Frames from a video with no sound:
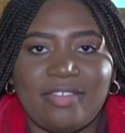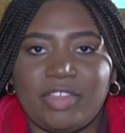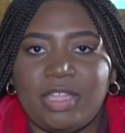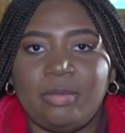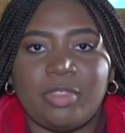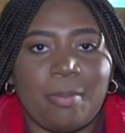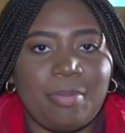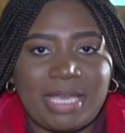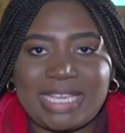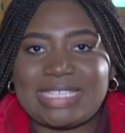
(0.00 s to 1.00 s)
Kevin, the
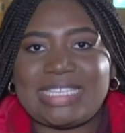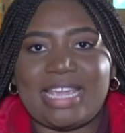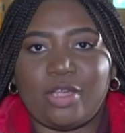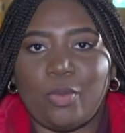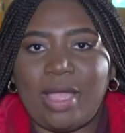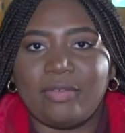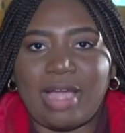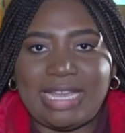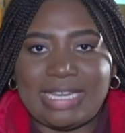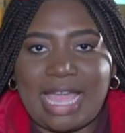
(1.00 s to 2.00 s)
biggest takeaway
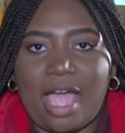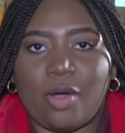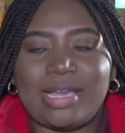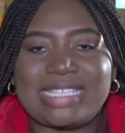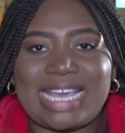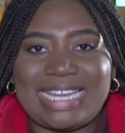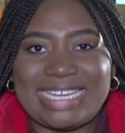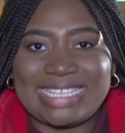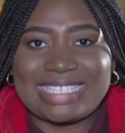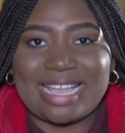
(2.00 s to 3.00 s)
right now is that
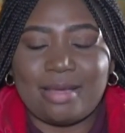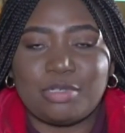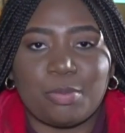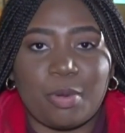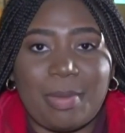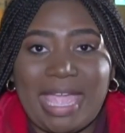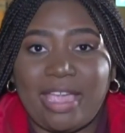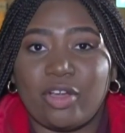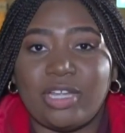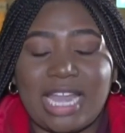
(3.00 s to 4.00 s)
it is time to
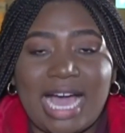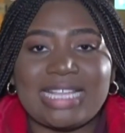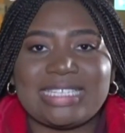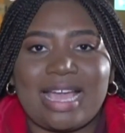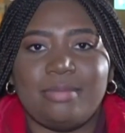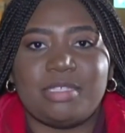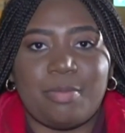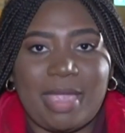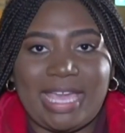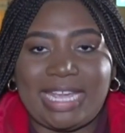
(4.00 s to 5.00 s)
prepare, not time to
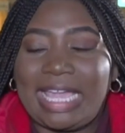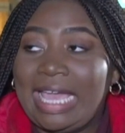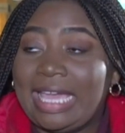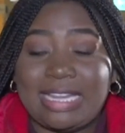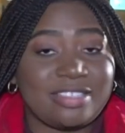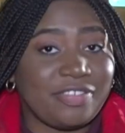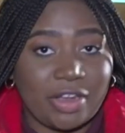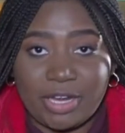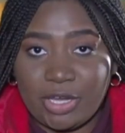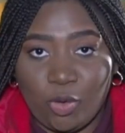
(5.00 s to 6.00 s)
panic. It is
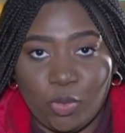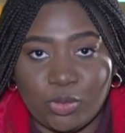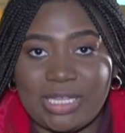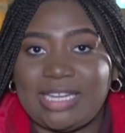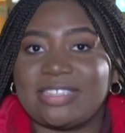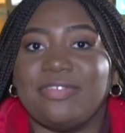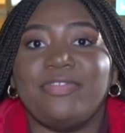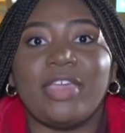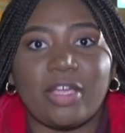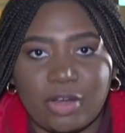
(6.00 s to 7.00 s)
very cold. It is
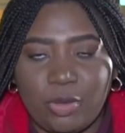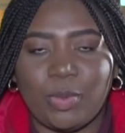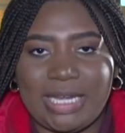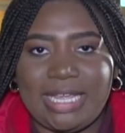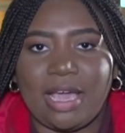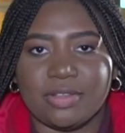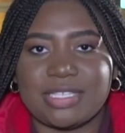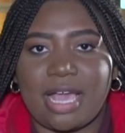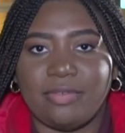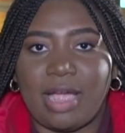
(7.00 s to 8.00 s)
very windy
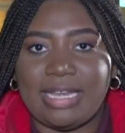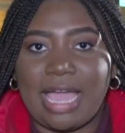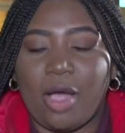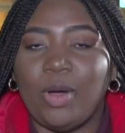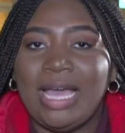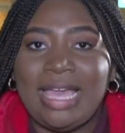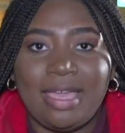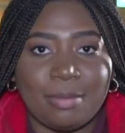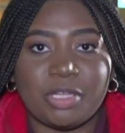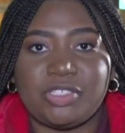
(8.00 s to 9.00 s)
outside right now.
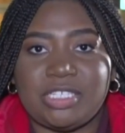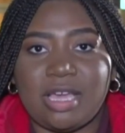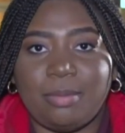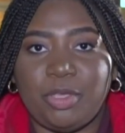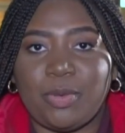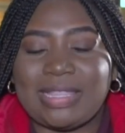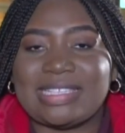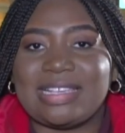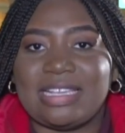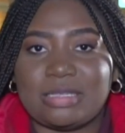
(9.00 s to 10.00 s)
MLGW and
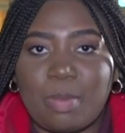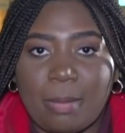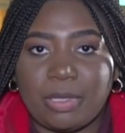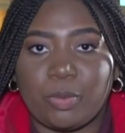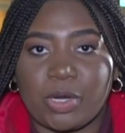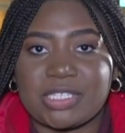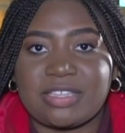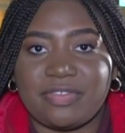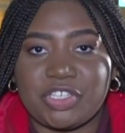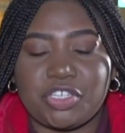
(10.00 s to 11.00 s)
the city's Public Works
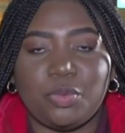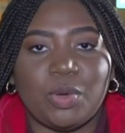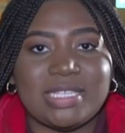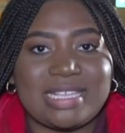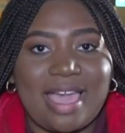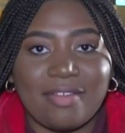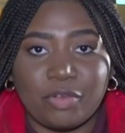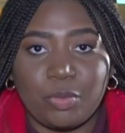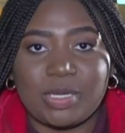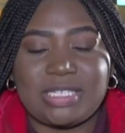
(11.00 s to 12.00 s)
Division wants
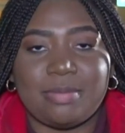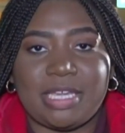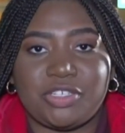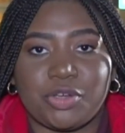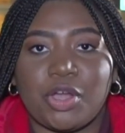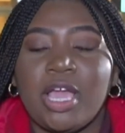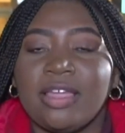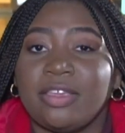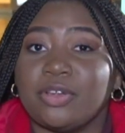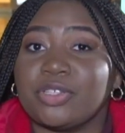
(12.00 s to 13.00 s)
everyone to make sure
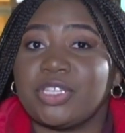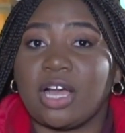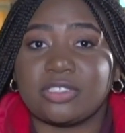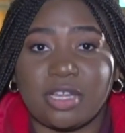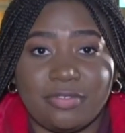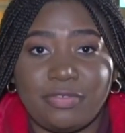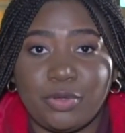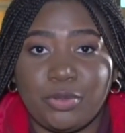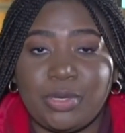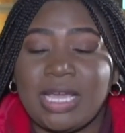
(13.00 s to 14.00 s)
that you're stocked on
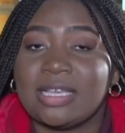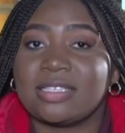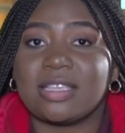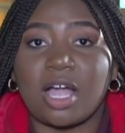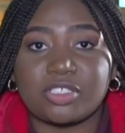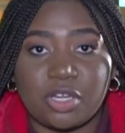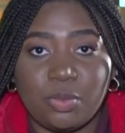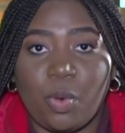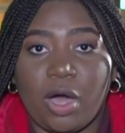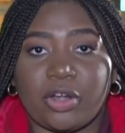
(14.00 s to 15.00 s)
food, stocked
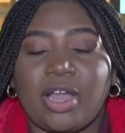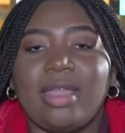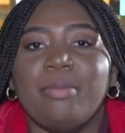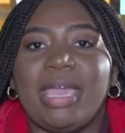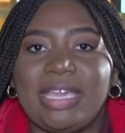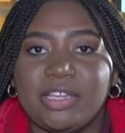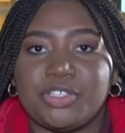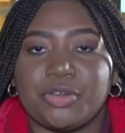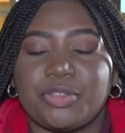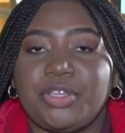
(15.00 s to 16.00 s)
on water, and making
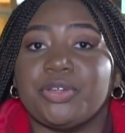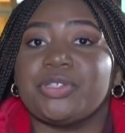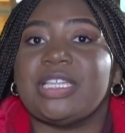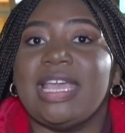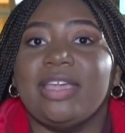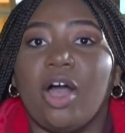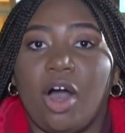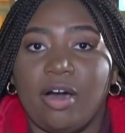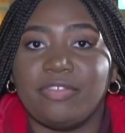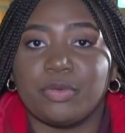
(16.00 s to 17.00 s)
sure that you're staying
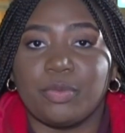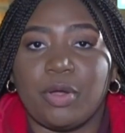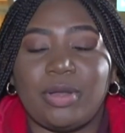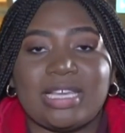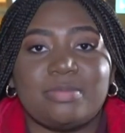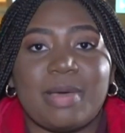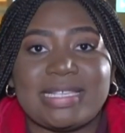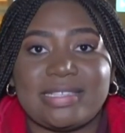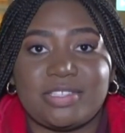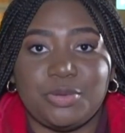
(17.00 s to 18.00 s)
off the road as
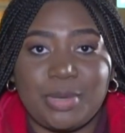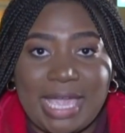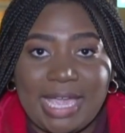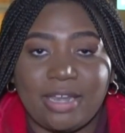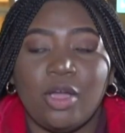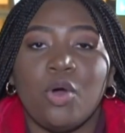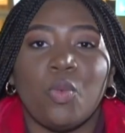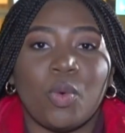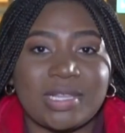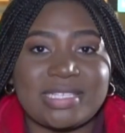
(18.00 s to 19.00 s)
best as you can
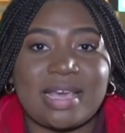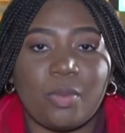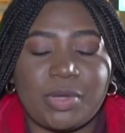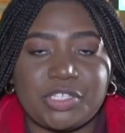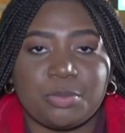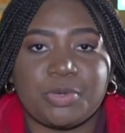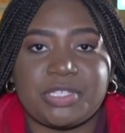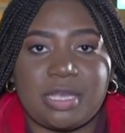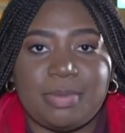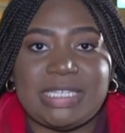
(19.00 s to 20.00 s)
once that winter
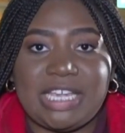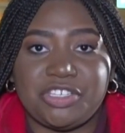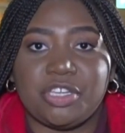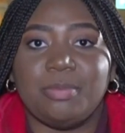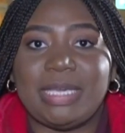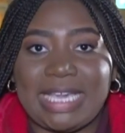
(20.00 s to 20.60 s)
precipitation